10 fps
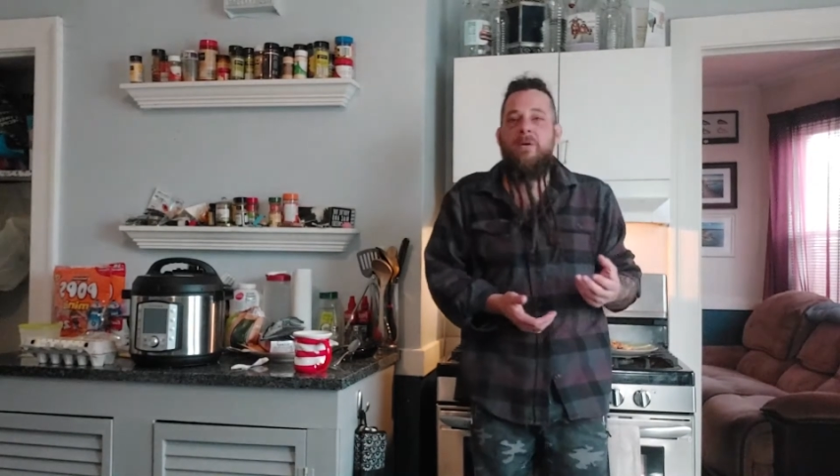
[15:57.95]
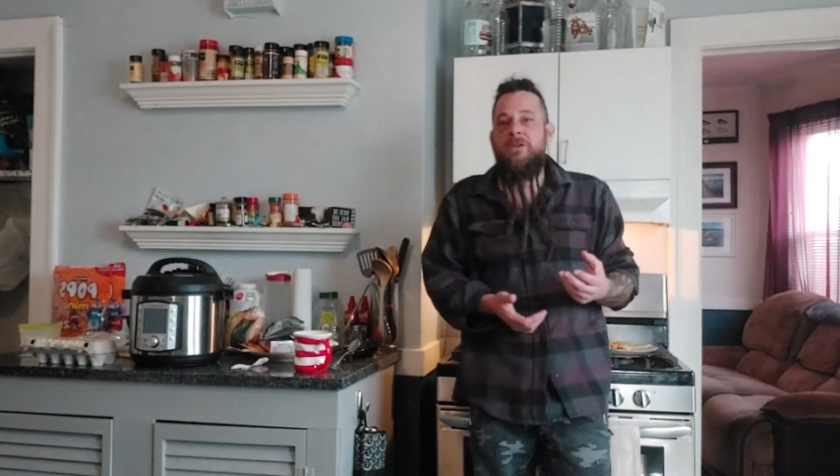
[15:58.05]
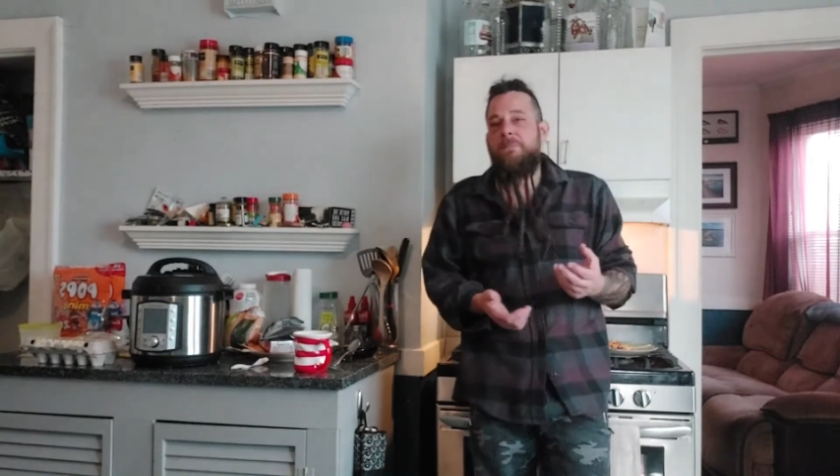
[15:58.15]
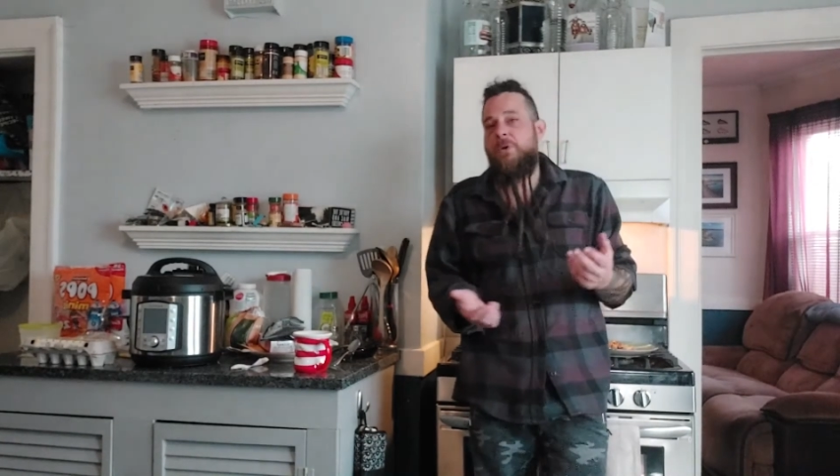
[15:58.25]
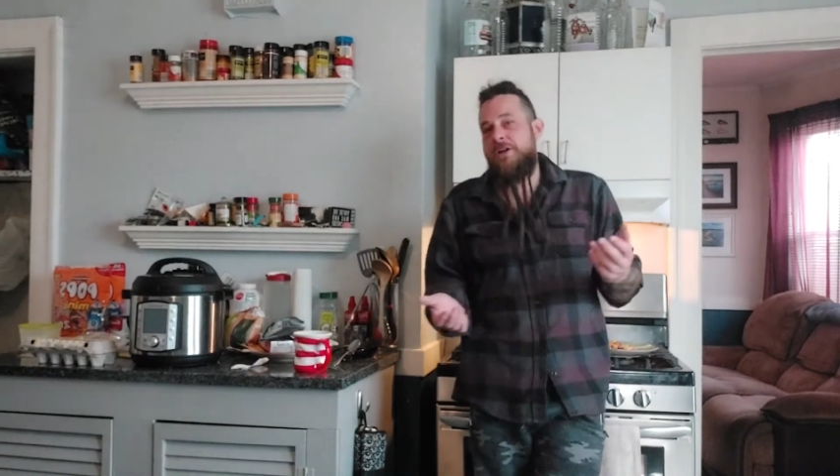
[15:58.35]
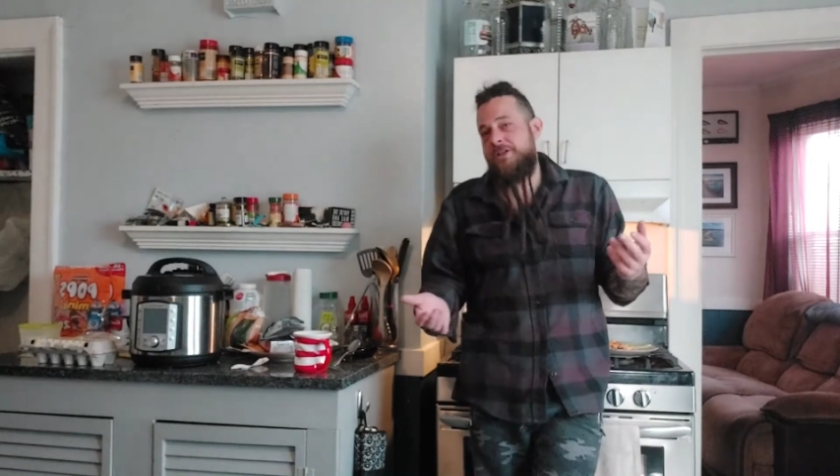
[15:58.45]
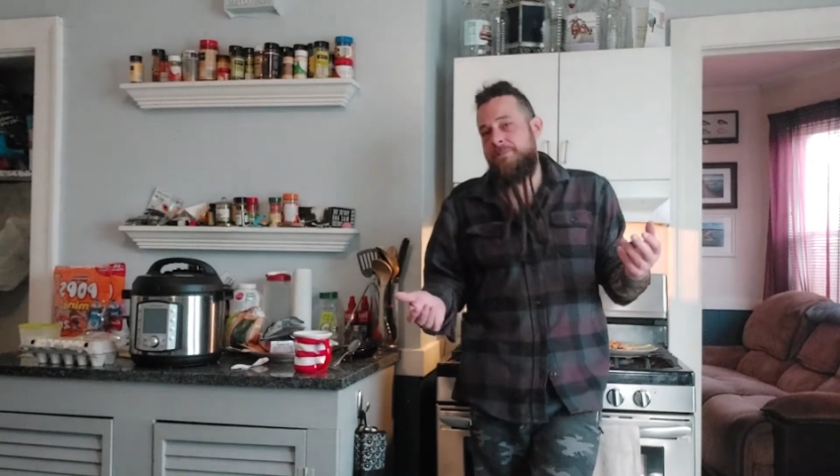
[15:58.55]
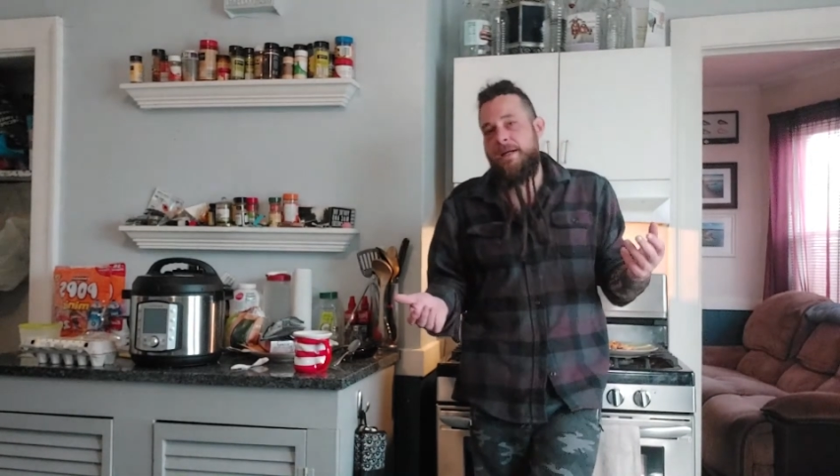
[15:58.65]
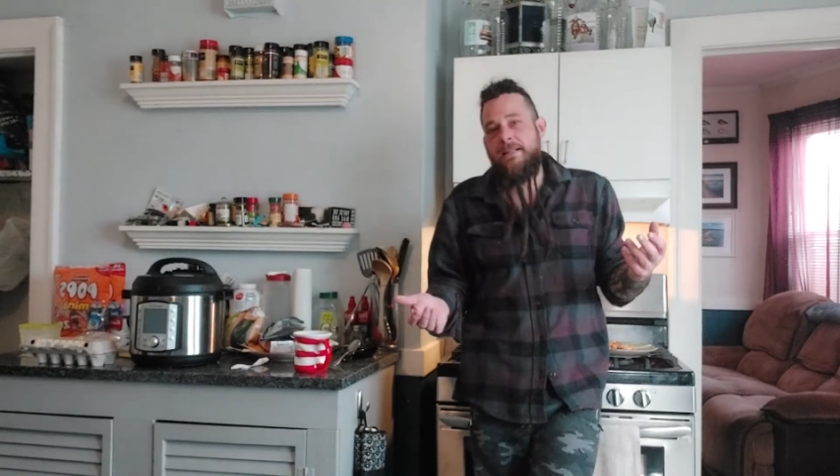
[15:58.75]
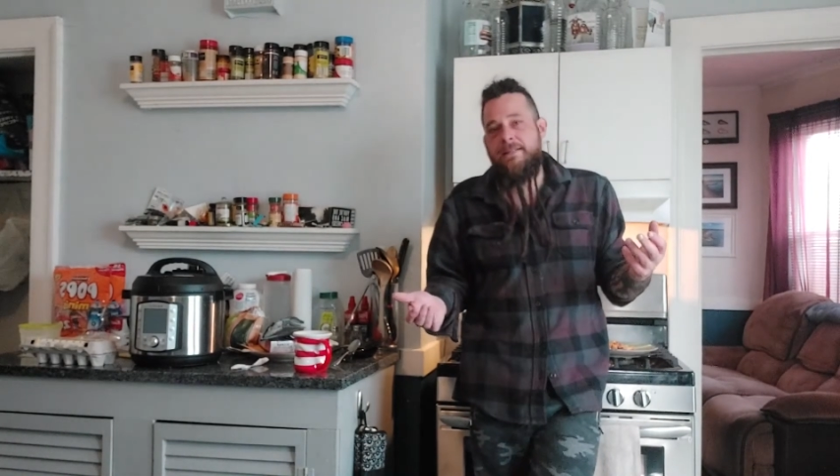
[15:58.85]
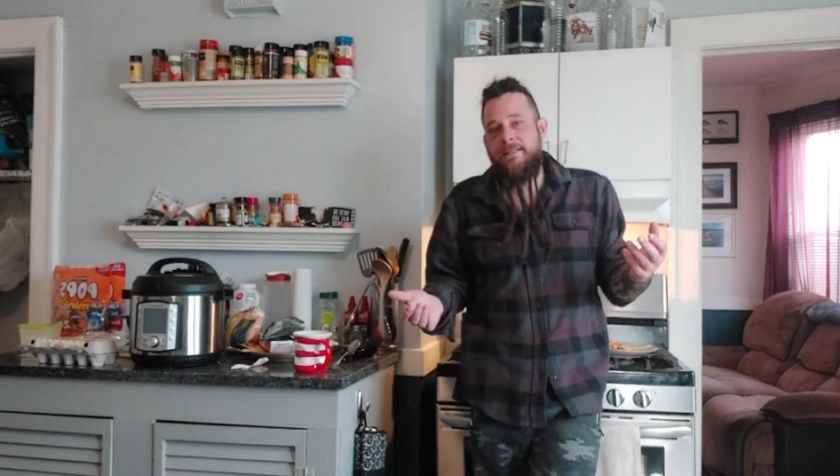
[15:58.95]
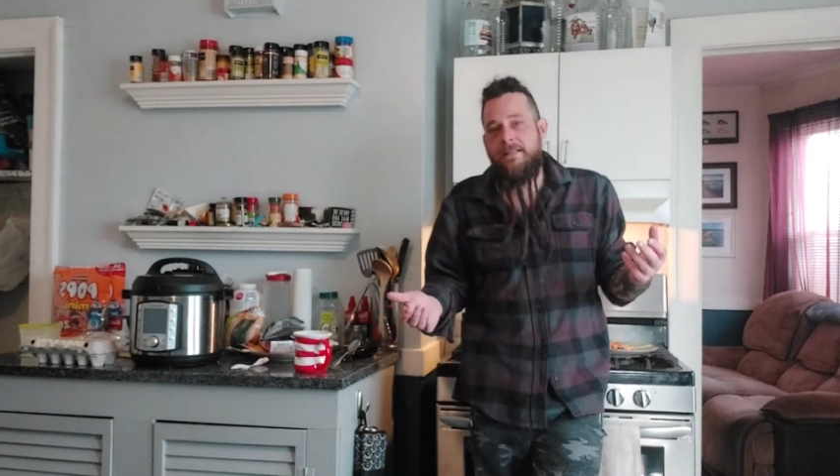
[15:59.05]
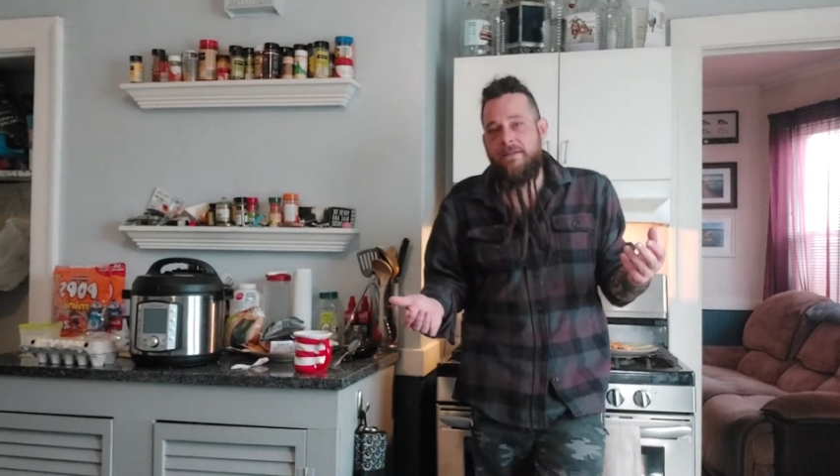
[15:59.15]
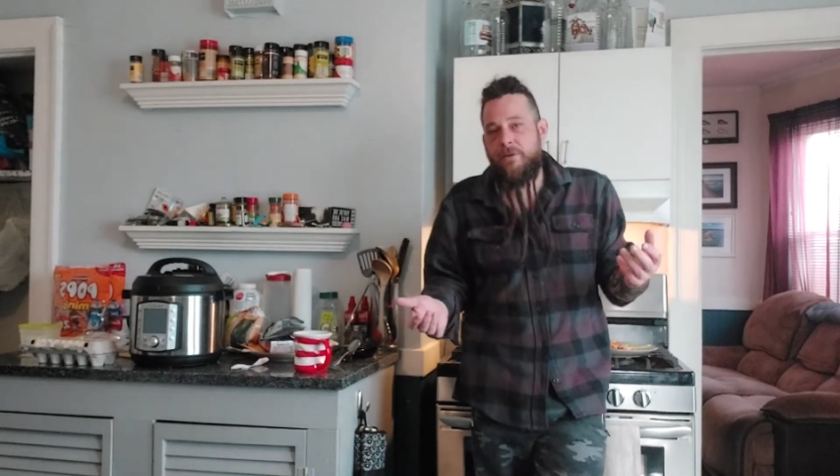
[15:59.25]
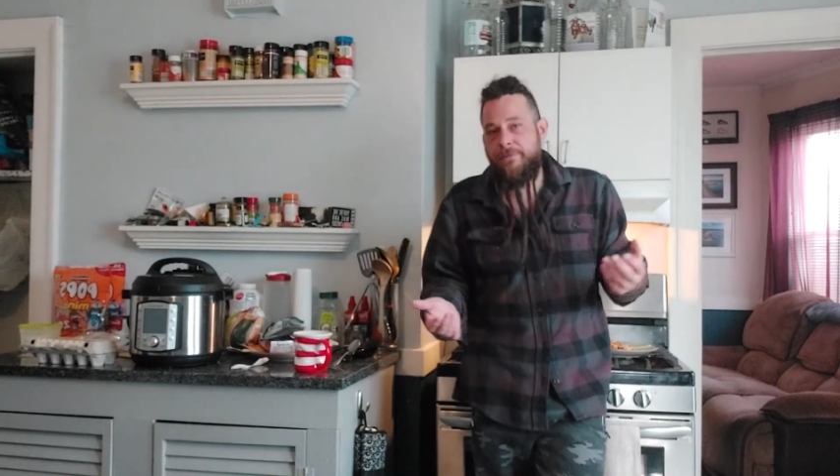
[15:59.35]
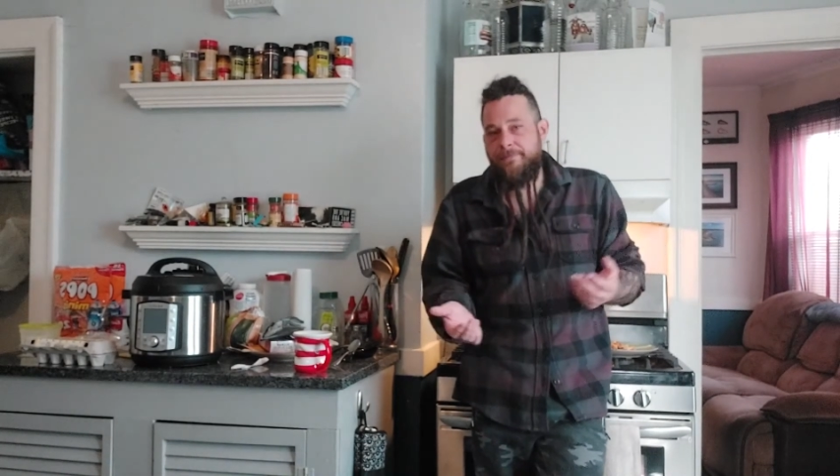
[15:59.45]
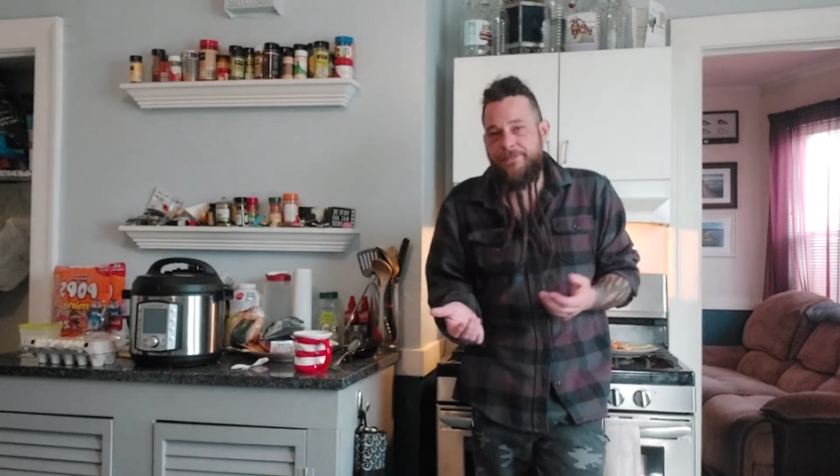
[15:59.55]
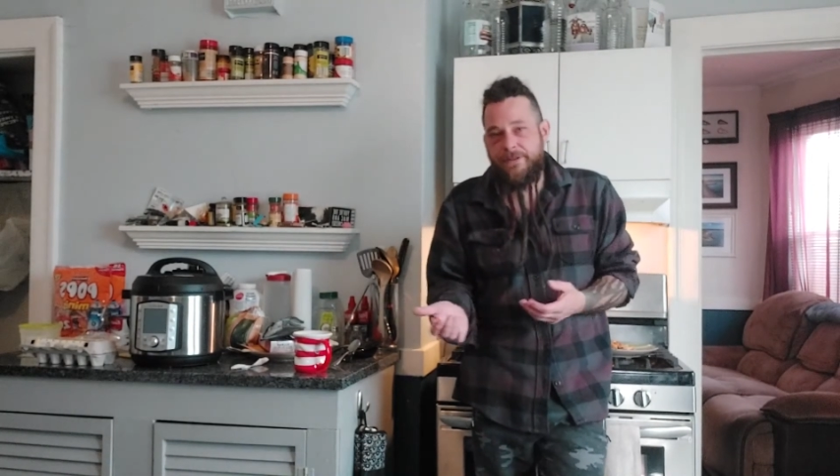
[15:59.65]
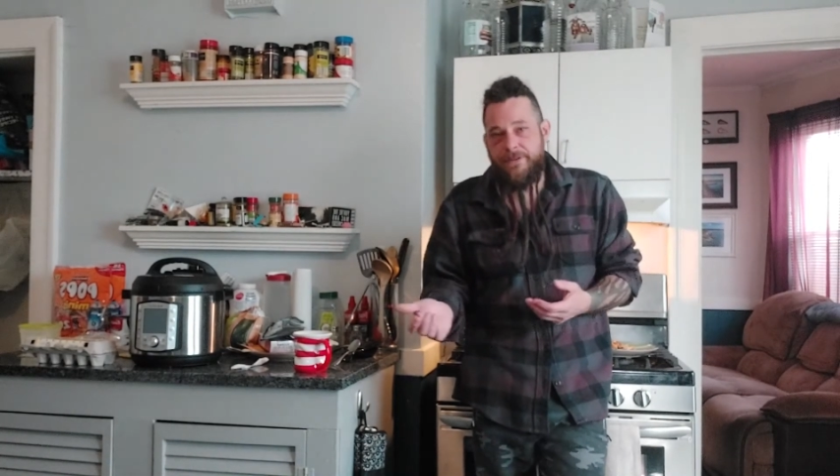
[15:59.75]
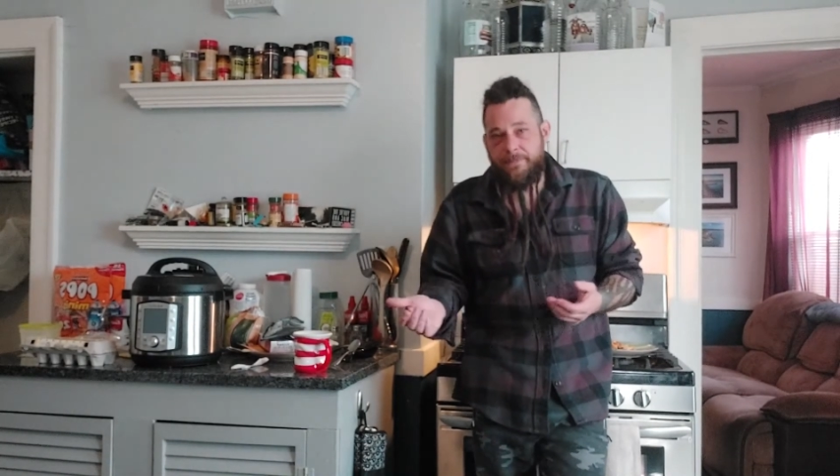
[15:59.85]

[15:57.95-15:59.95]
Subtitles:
was brushing my teeth or fixing